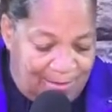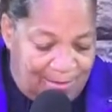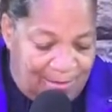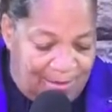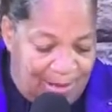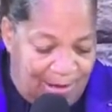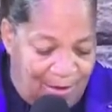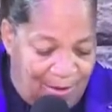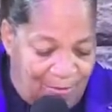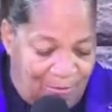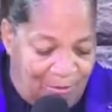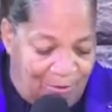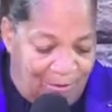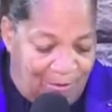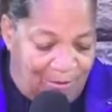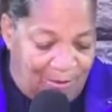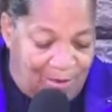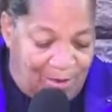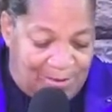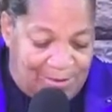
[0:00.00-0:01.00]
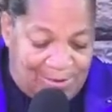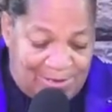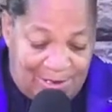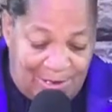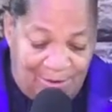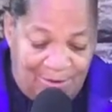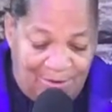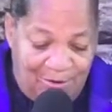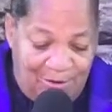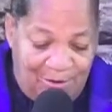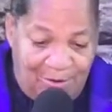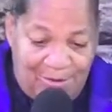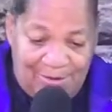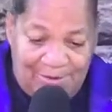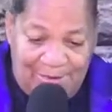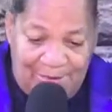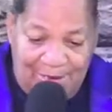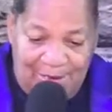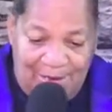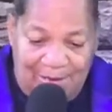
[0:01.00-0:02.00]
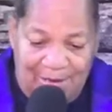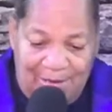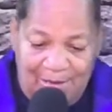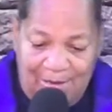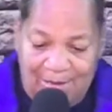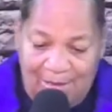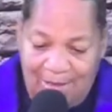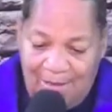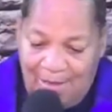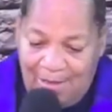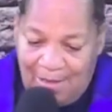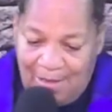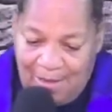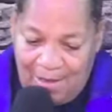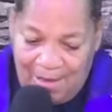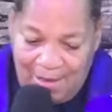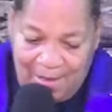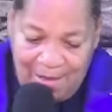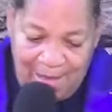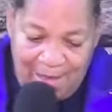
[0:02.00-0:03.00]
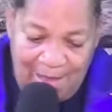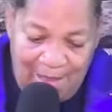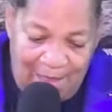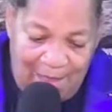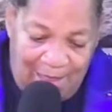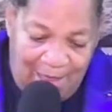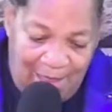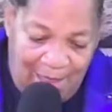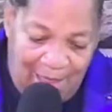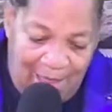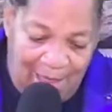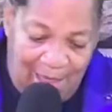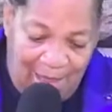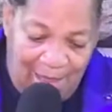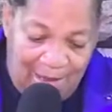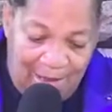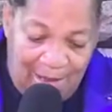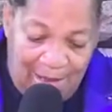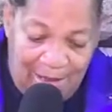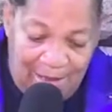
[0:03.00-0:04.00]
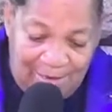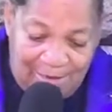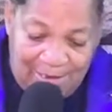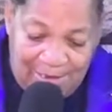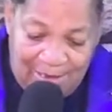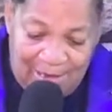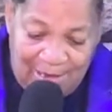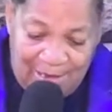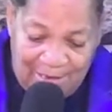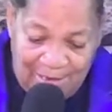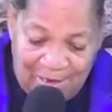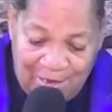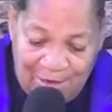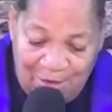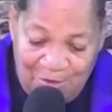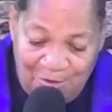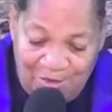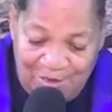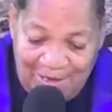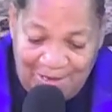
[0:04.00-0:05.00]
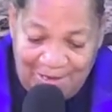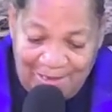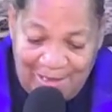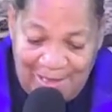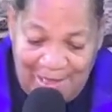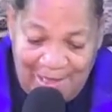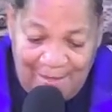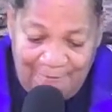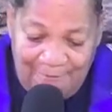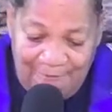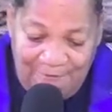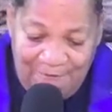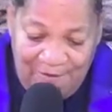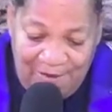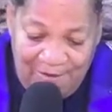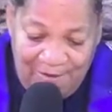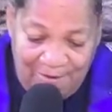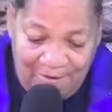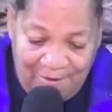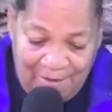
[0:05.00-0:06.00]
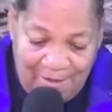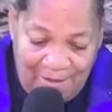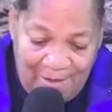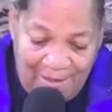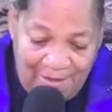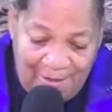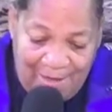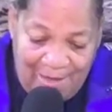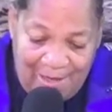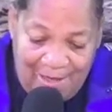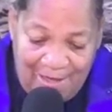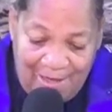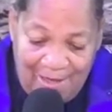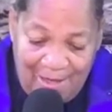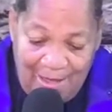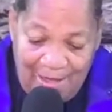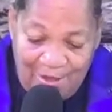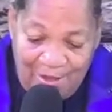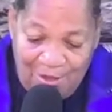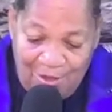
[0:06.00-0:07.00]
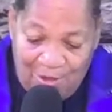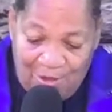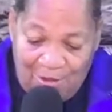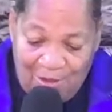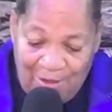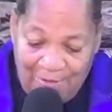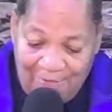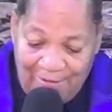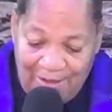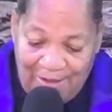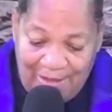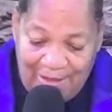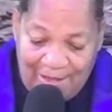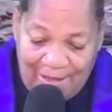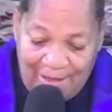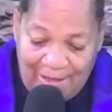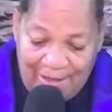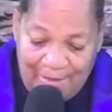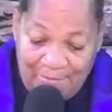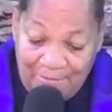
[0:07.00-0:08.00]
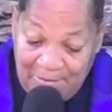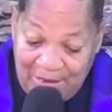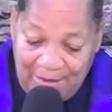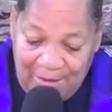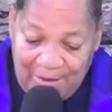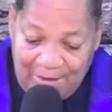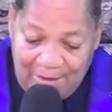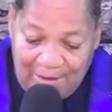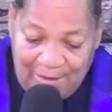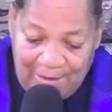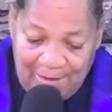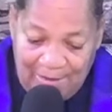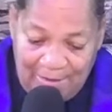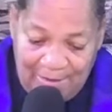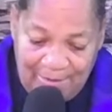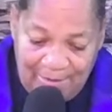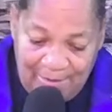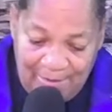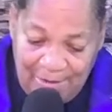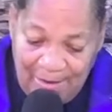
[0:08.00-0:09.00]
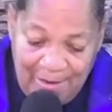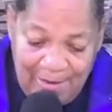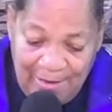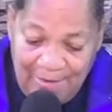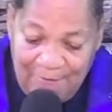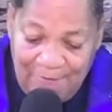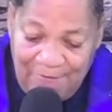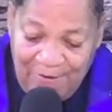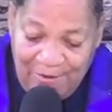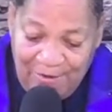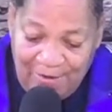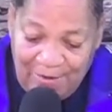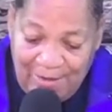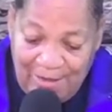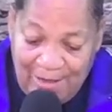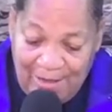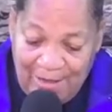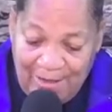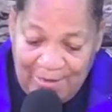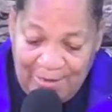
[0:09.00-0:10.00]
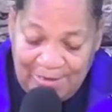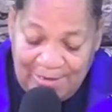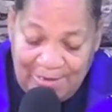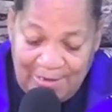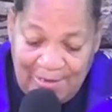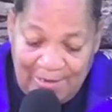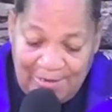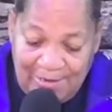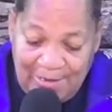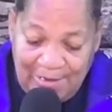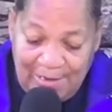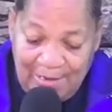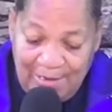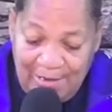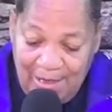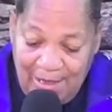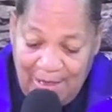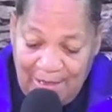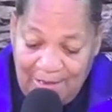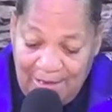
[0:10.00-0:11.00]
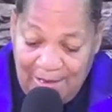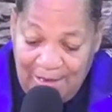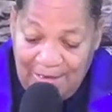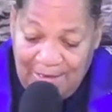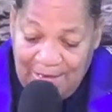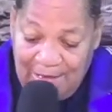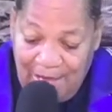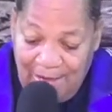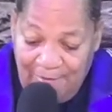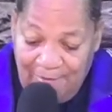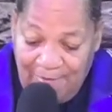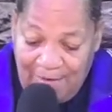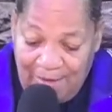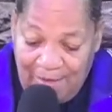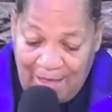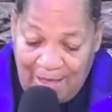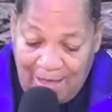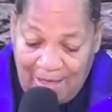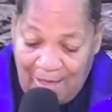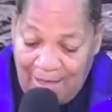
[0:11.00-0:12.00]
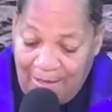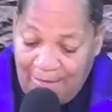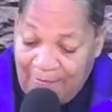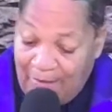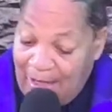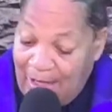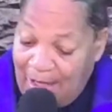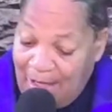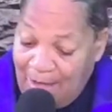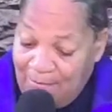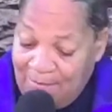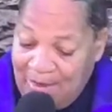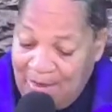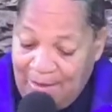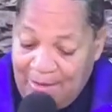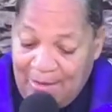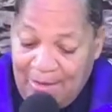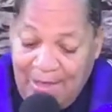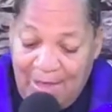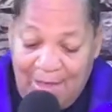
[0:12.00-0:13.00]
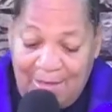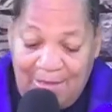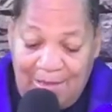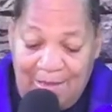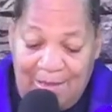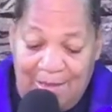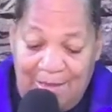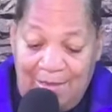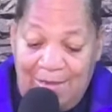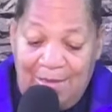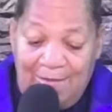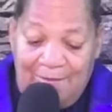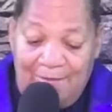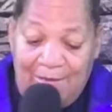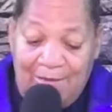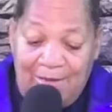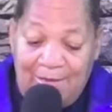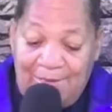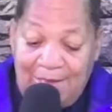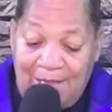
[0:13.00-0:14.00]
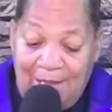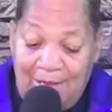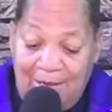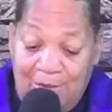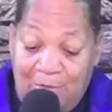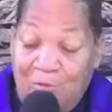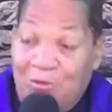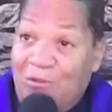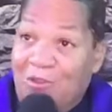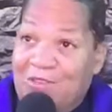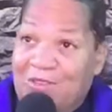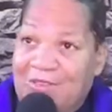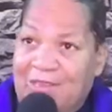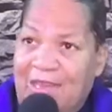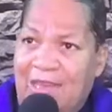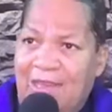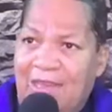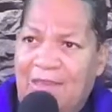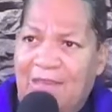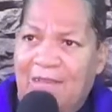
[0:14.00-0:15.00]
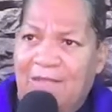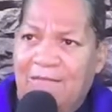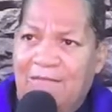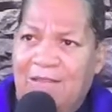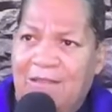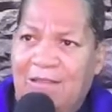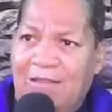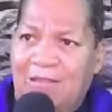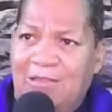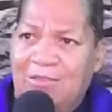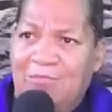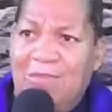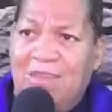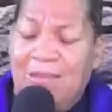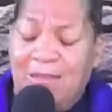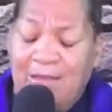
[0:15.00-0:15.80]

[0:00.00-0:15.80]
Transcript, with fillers: There were a certain city and a judge who did not fear God nor regard man. He didn't fear God, the judge didn't, neither did he regard God man. It, it really sounds like the world today, really to me.